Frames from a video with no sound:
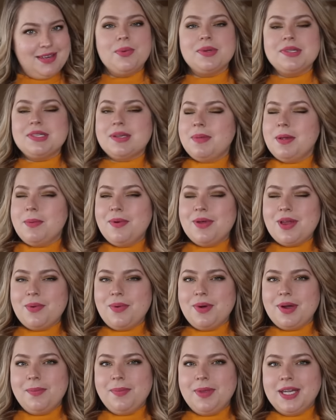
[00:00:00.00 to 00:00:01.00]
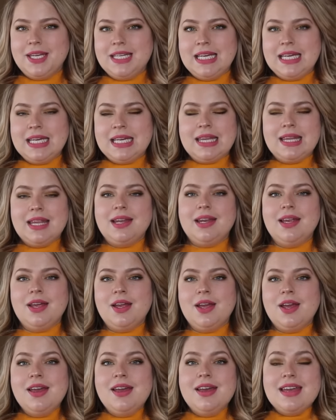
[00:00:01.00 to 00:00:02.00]
There were some people that were complaining that
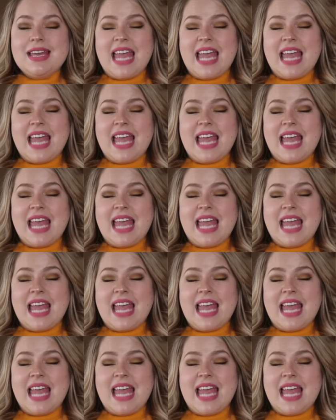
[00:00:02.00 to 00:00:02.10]
it